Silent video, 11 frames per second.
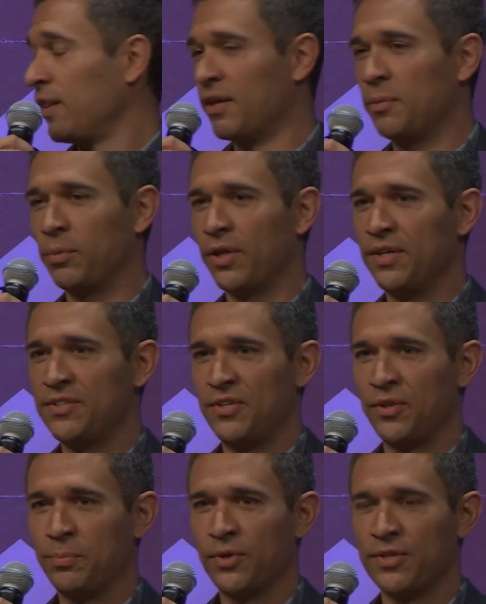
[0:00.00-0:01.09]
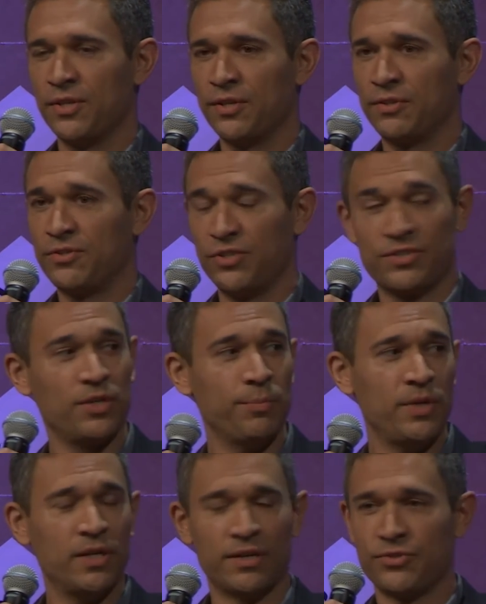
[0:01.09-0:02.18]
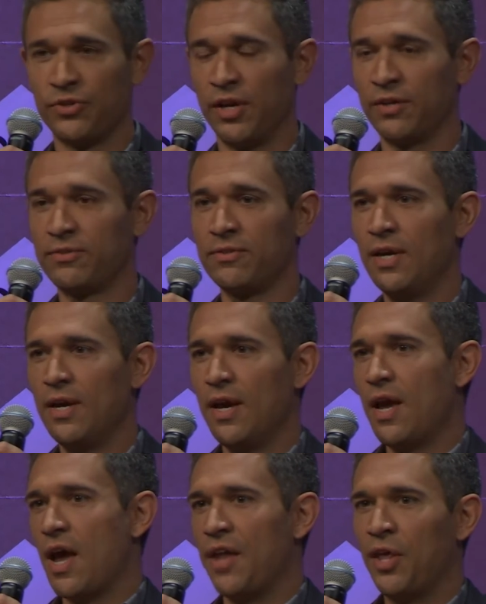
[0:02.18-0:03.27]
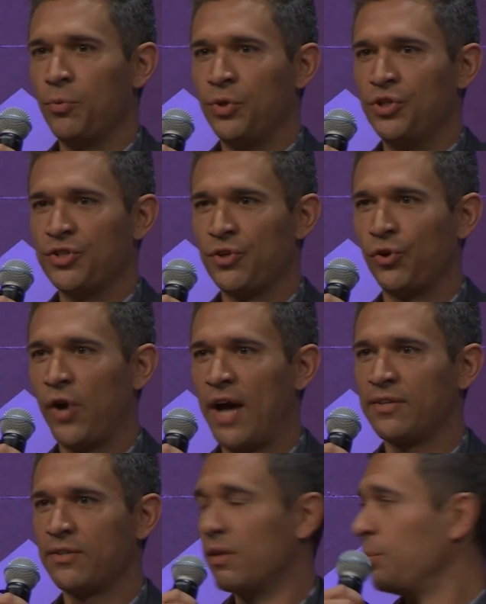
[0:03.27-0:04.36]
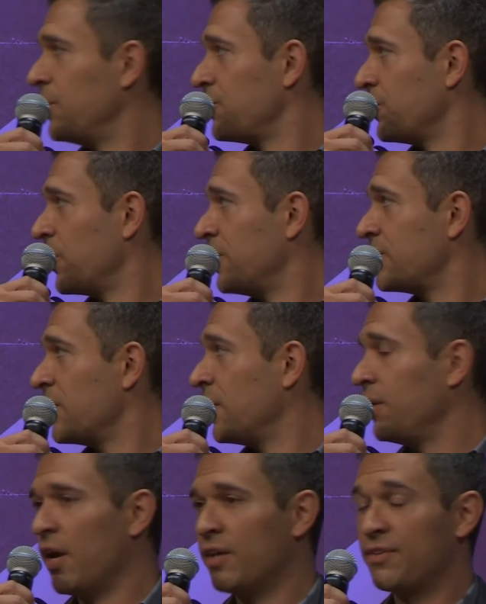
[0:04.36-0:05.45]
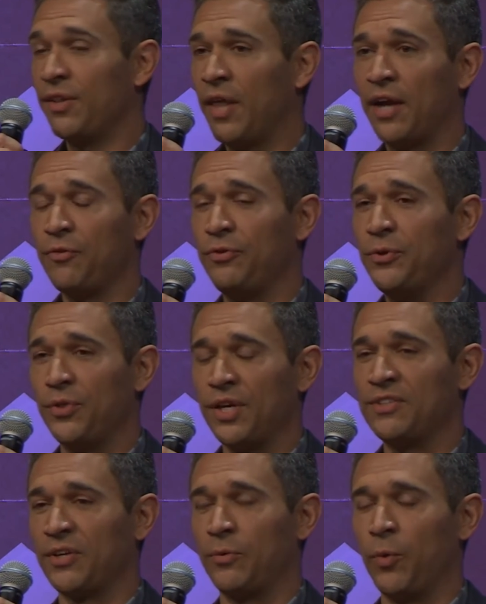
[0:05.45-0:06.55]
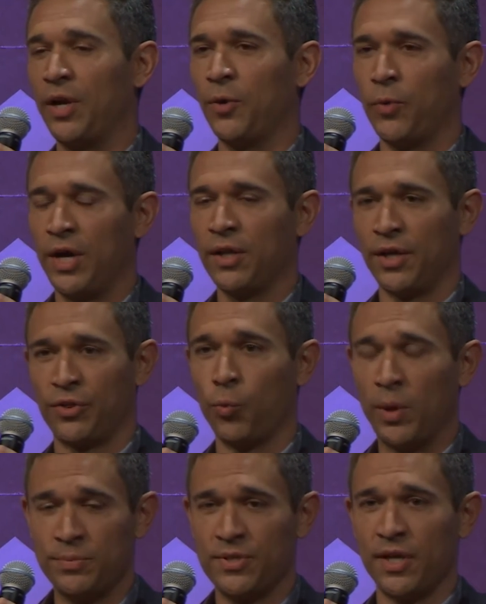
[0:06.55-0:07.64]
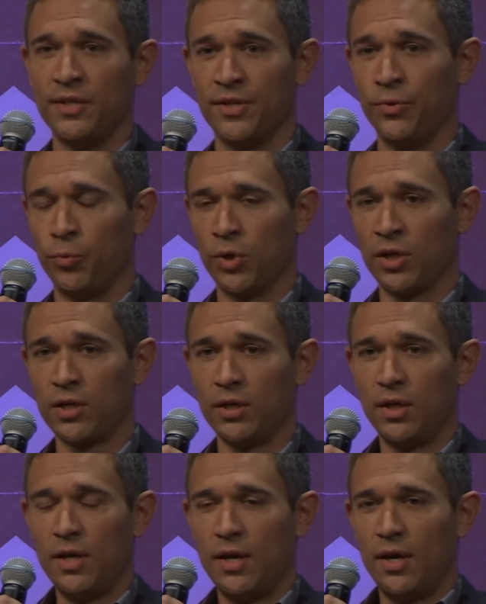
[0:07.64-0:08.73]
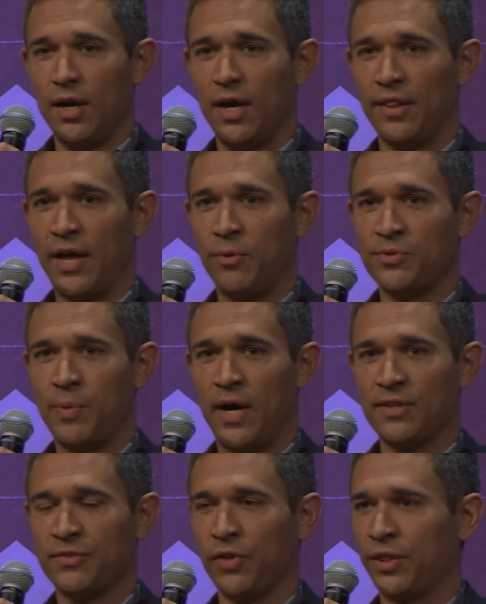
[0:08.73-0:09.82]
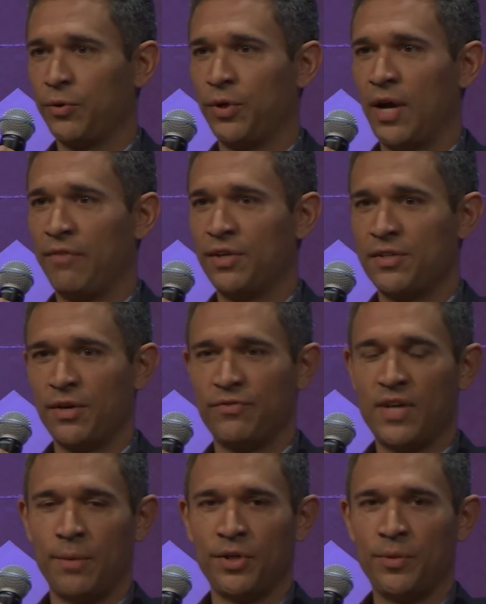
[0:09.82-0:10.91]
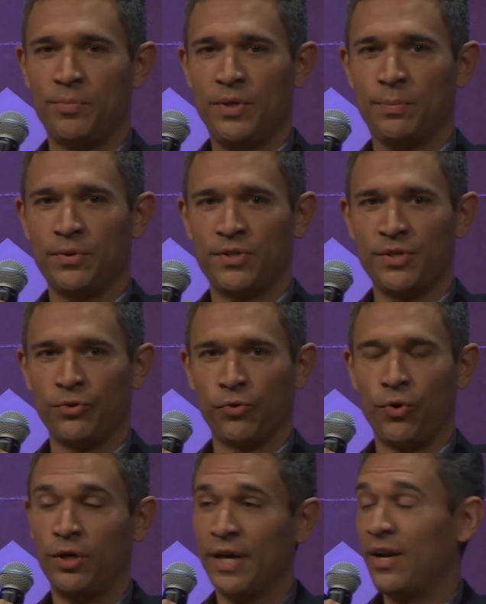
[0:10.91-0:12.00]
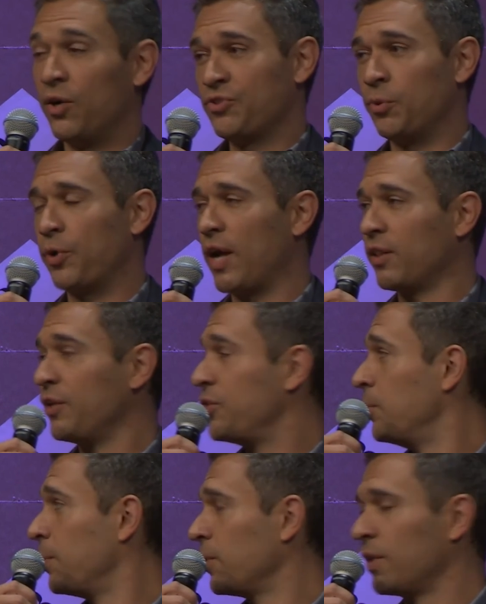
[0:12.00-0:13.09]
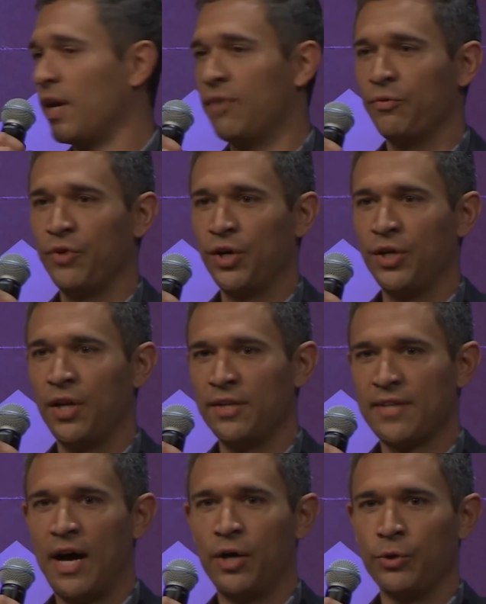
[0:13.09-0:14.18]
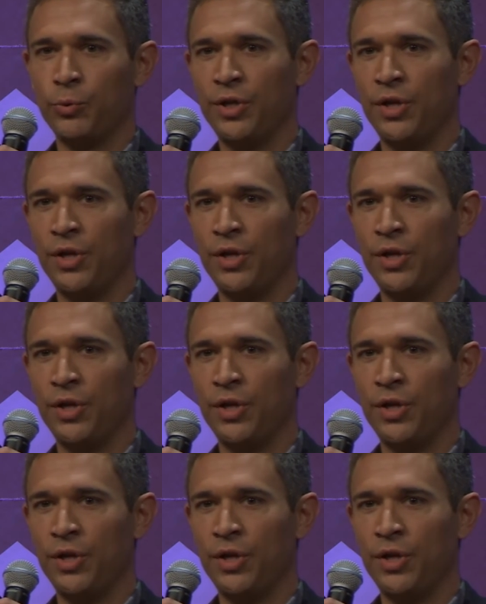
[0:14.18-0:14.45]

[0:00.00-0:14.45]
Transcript: I think it plays to the president's just comedic strengths and then we just harassed them until they said yes. And they had a few things that went our way, like the website didn't work. Uh, that was positive. Like they were having a tough time getting people to enroll. And also, Bradley Cooper gave a very nice Hollywood